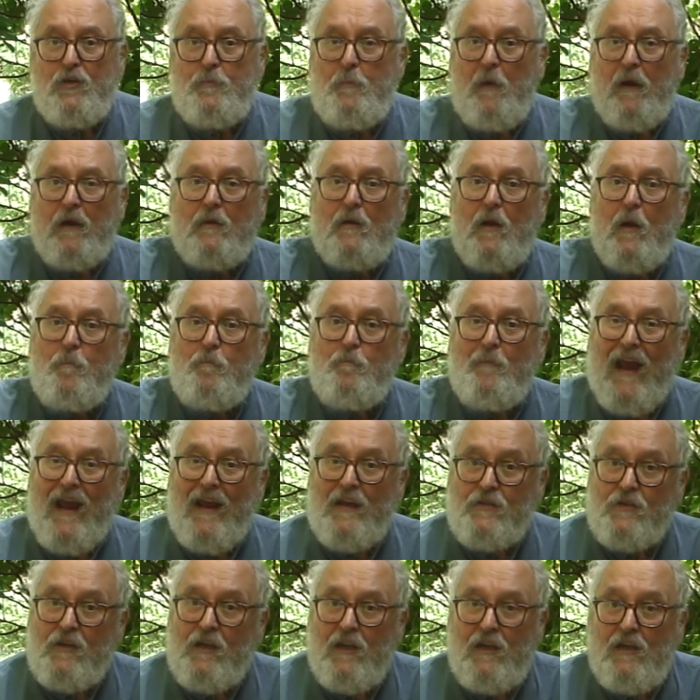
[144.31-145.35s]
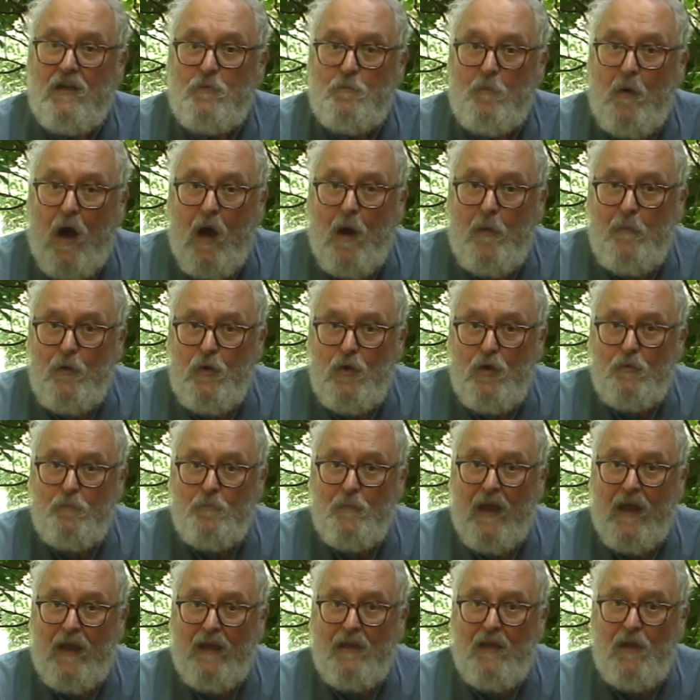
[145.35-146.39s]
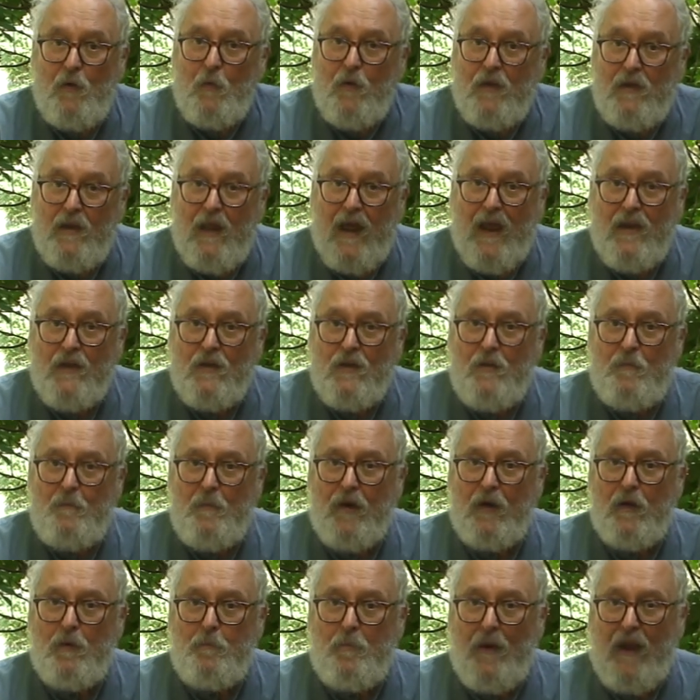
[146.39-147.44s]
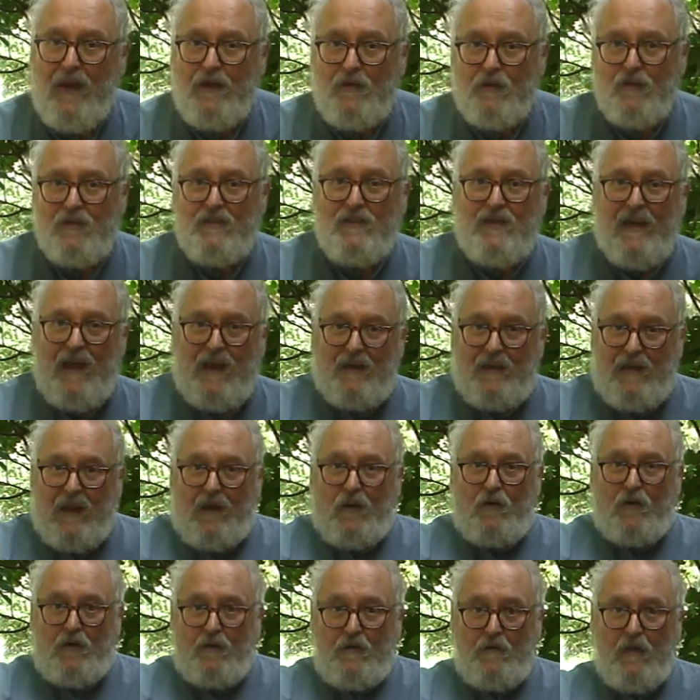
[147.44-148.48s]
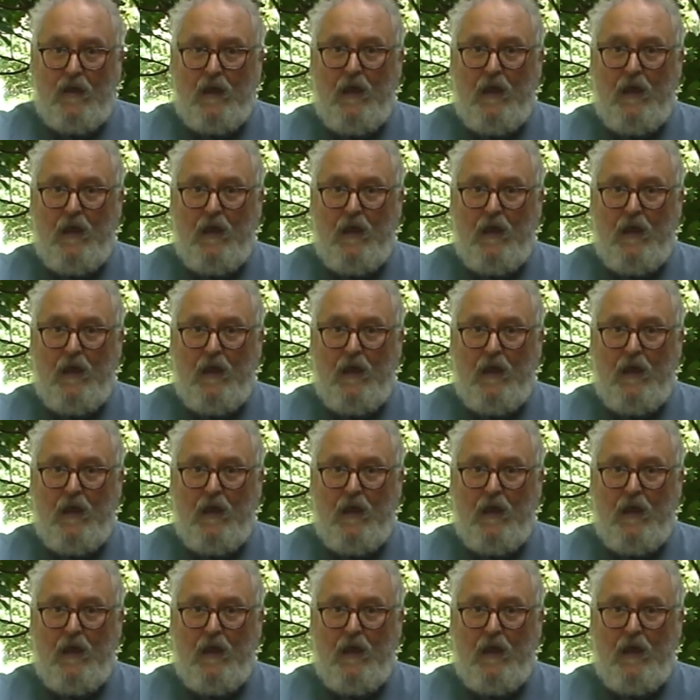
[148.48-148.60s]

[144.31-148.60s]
he picked up a basket his mama had made, and he went down to the berry patch and sat down.